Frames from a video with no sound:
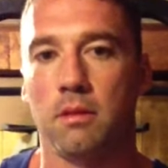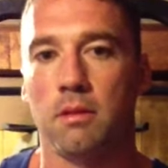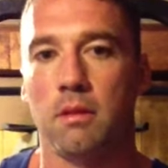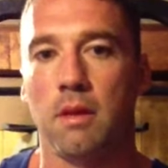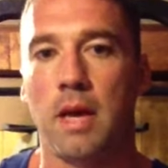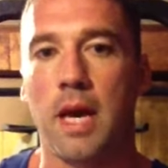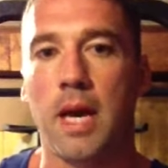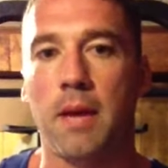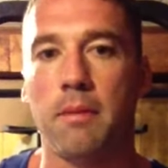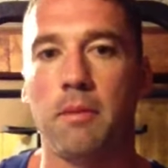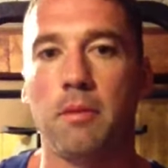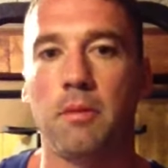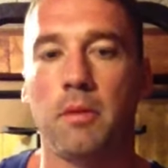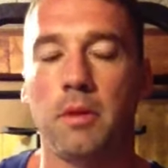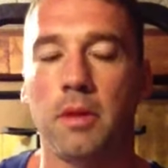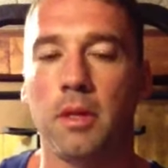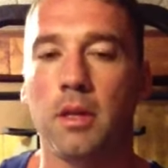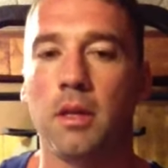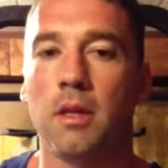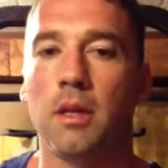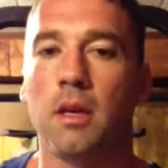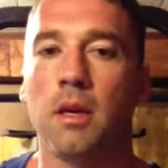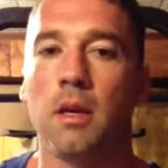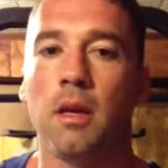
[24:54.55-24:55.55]

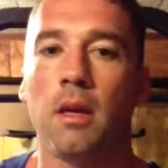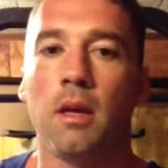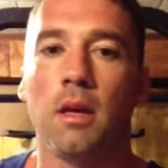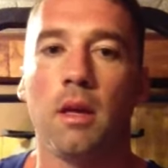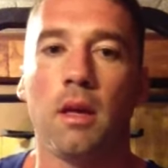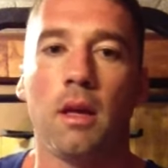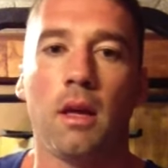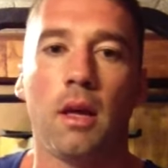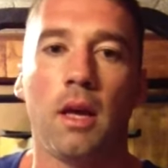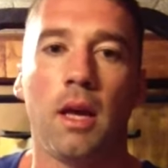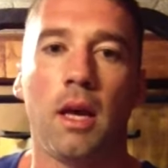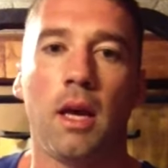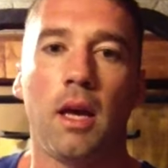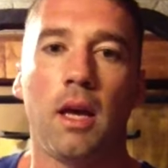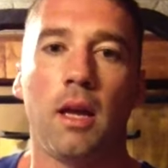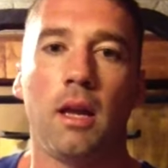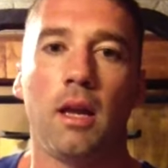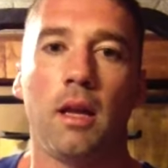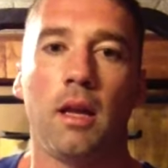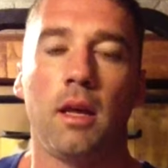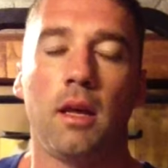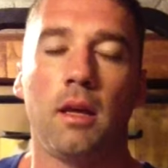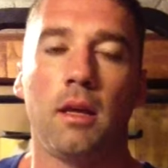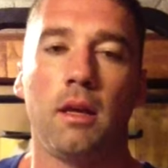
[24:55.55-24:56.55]
abdomen,
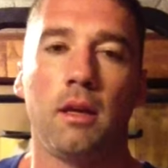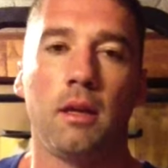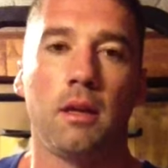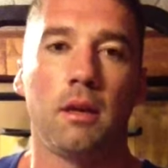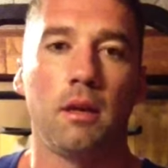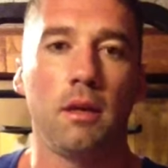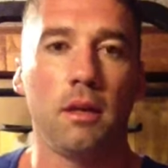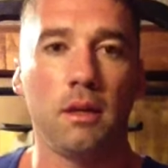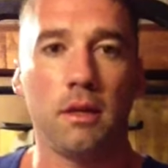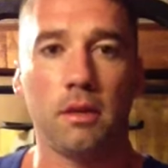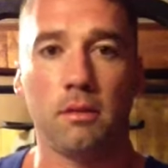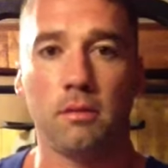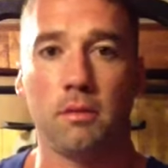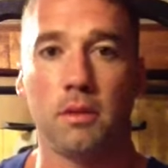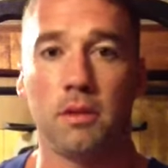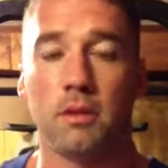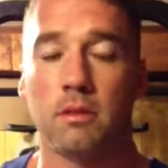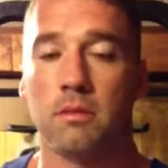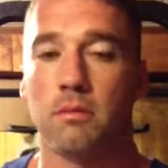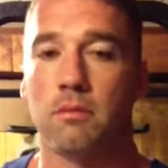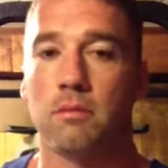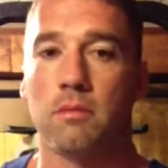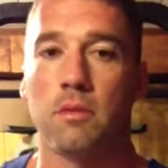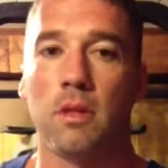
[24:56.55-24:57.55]
and you know, you can just
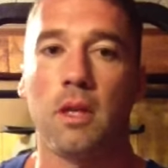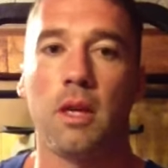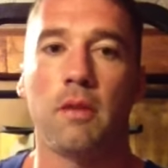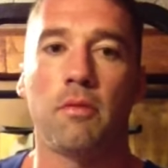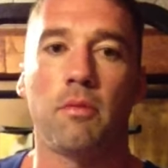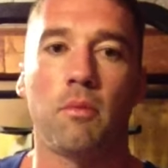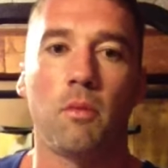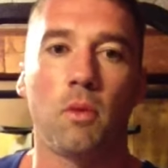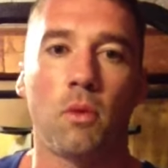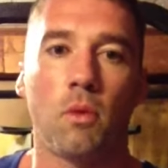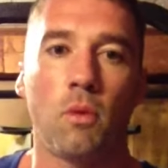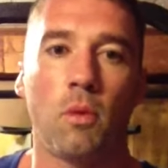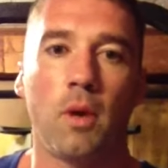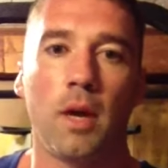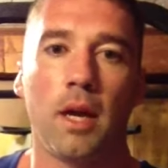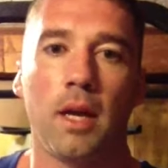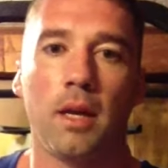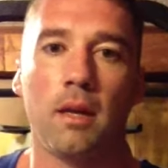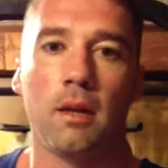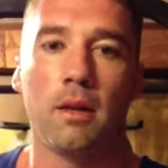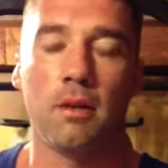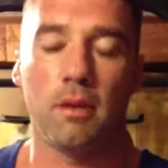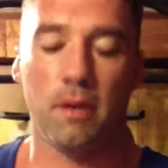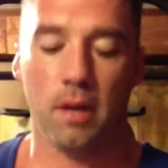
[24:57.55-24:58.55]
lift more
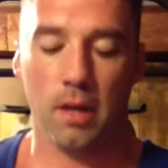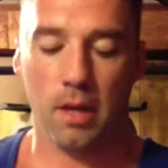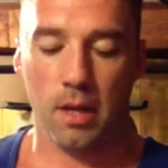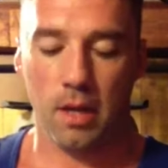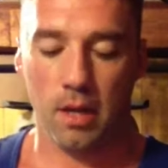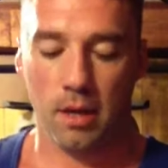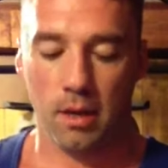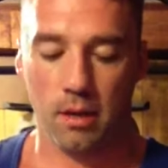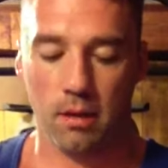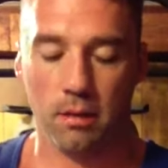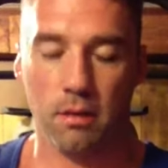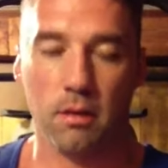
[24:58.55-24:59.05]
weight doing that.